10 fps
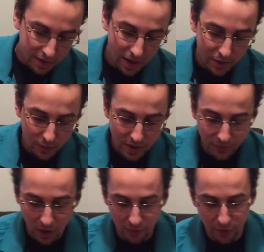Now that we
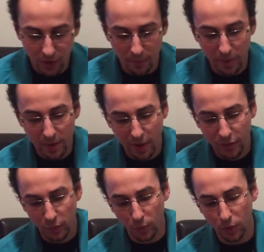have covered a bit
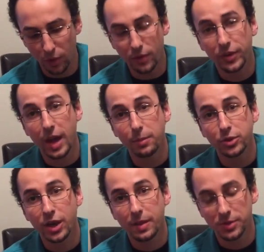about the role of camera
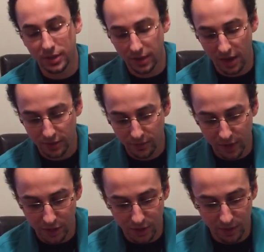traps in
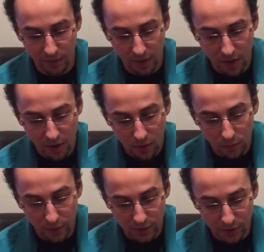conservation
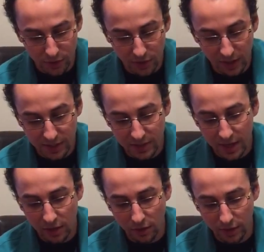research, let's
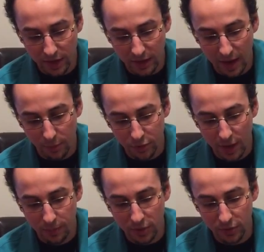take a look at camera
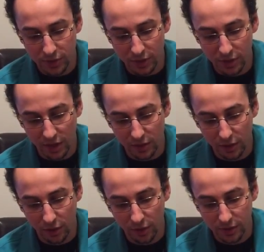trap usage in the
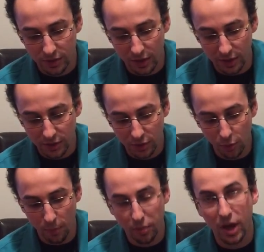current studies
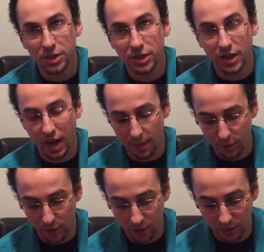through a project I am
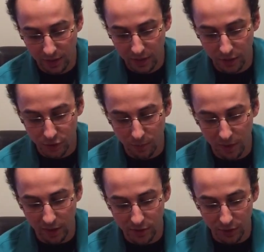currently
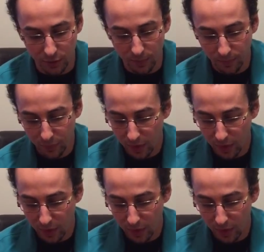contributing to.